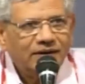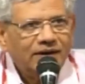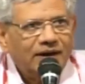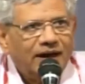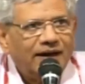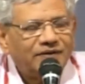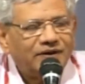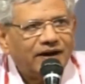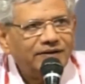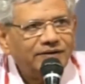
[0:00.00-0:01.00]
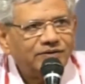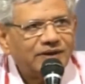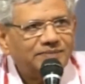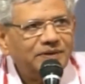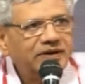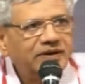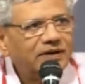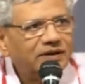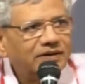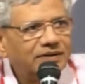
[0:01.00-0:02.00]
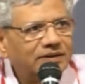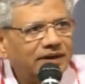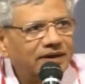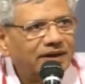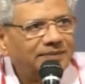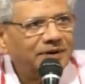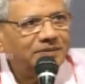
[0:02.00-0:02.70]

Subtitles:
right to submit their amendments,